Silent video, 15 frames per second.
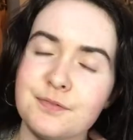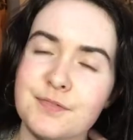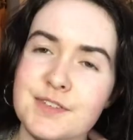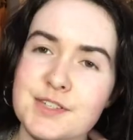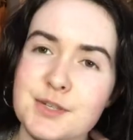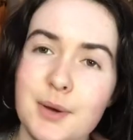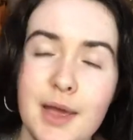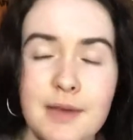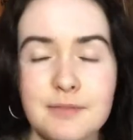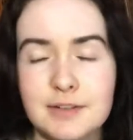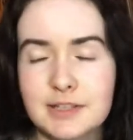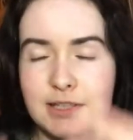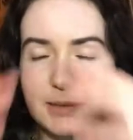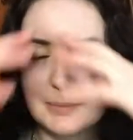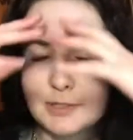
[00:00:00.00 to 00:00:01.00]
So I have a
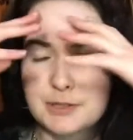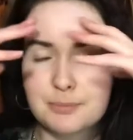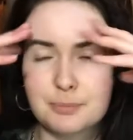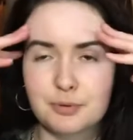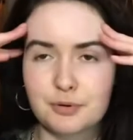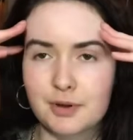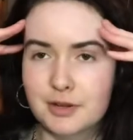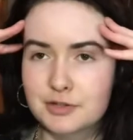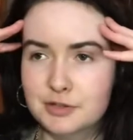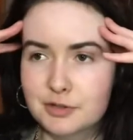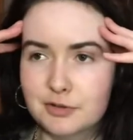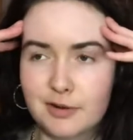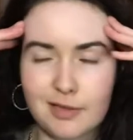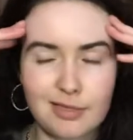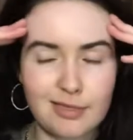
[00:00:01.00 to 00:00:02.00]
little bit of
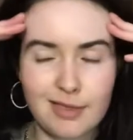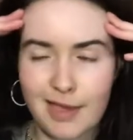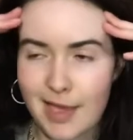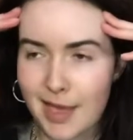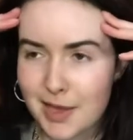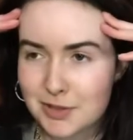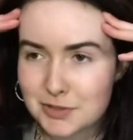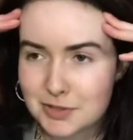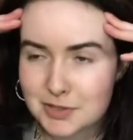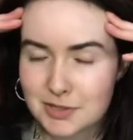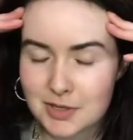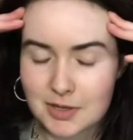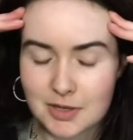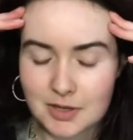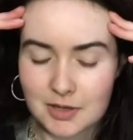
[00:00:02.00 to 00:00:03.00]
pressure in the head.
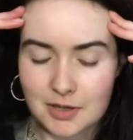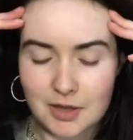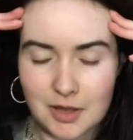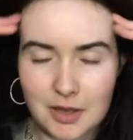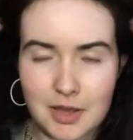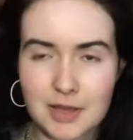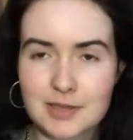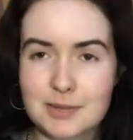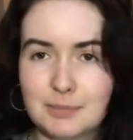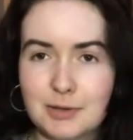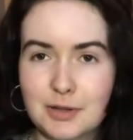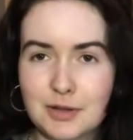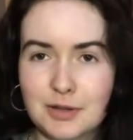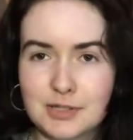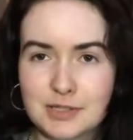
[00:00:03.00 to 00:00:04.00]
I got the
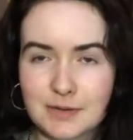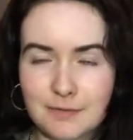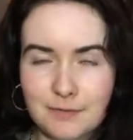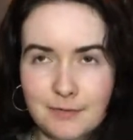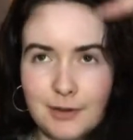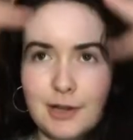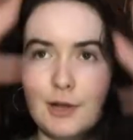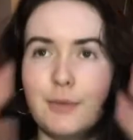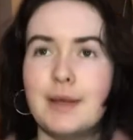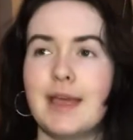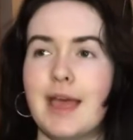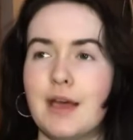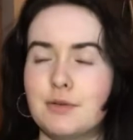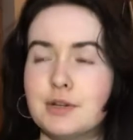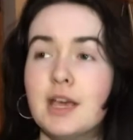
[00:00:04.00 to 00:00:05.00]
blood flowing
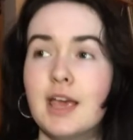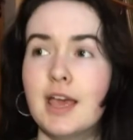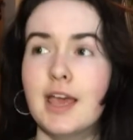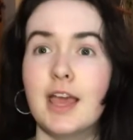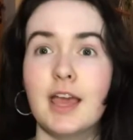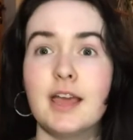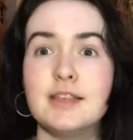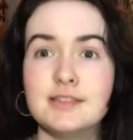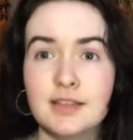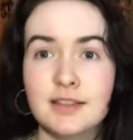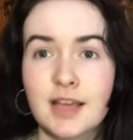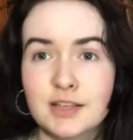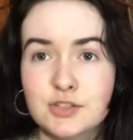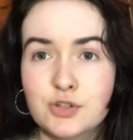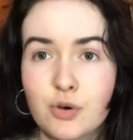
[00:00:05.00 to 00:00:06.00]
out. Isn't
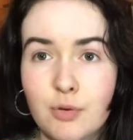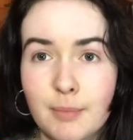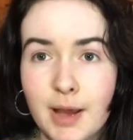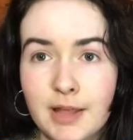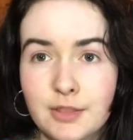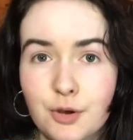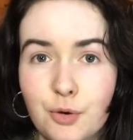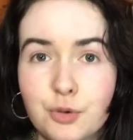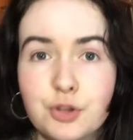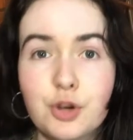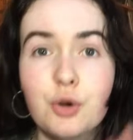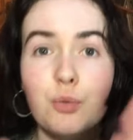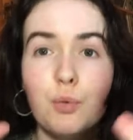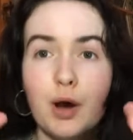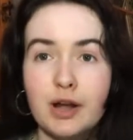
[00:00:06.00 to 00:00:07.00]
that so mad though?
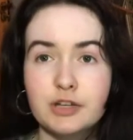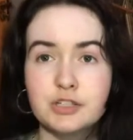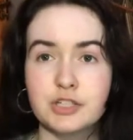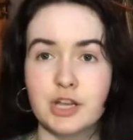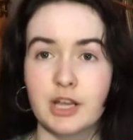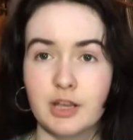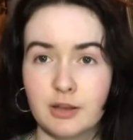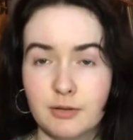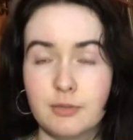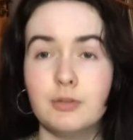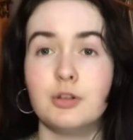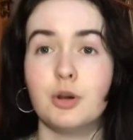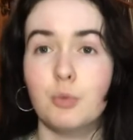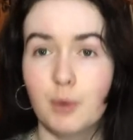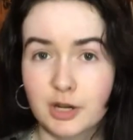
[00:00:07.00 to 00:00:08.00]
You're watching
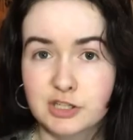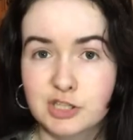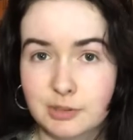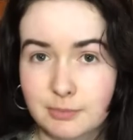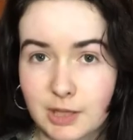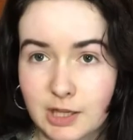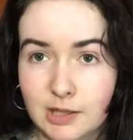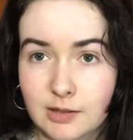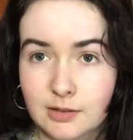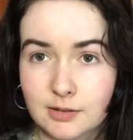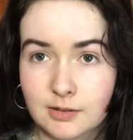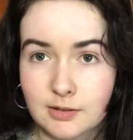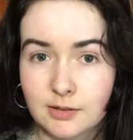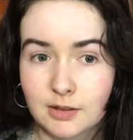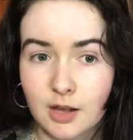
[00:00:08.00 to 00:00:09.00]
me.
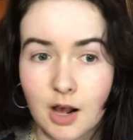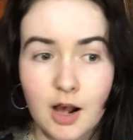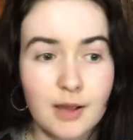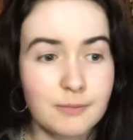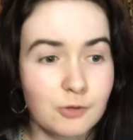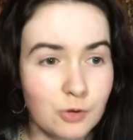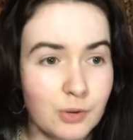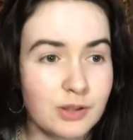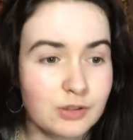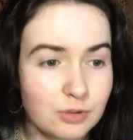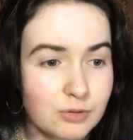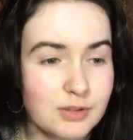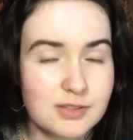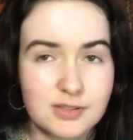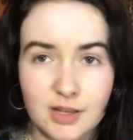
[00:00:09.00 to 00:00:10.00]
I'm going
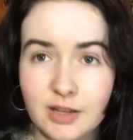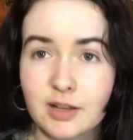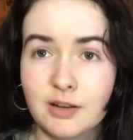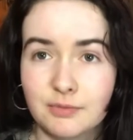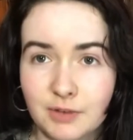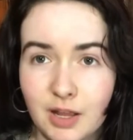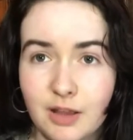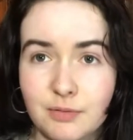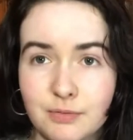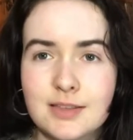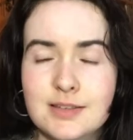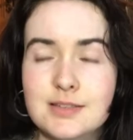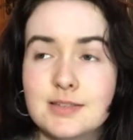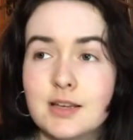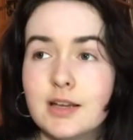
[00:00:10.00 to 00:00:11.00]
through the cycle of life. The
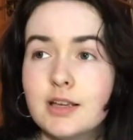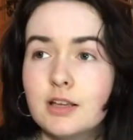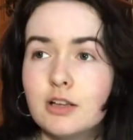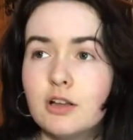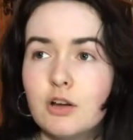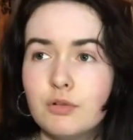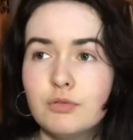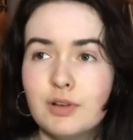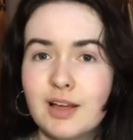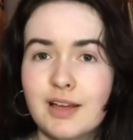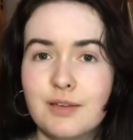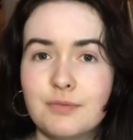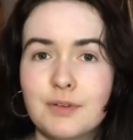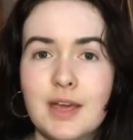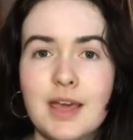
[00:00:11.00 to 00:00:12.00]
cycle of
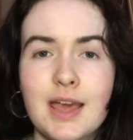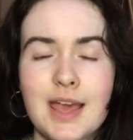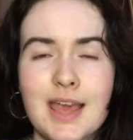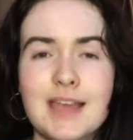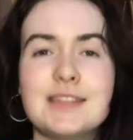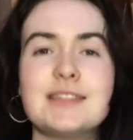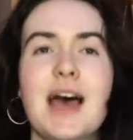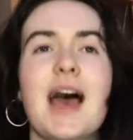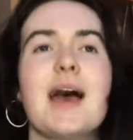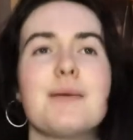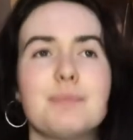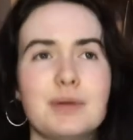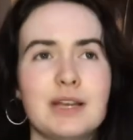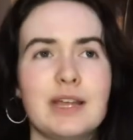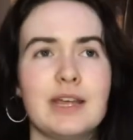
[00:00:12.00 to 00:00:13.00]
life is
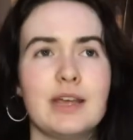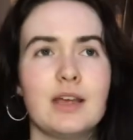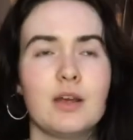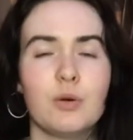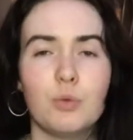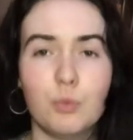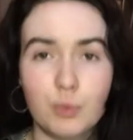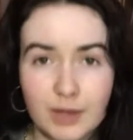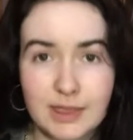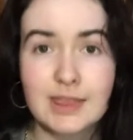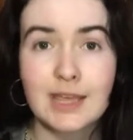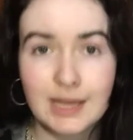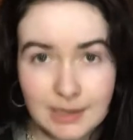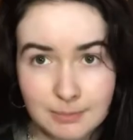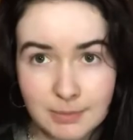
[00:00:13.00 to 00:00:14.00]
happening
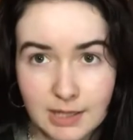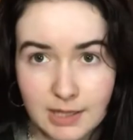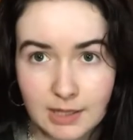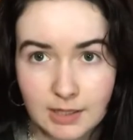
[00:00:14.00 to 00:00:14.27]
within me.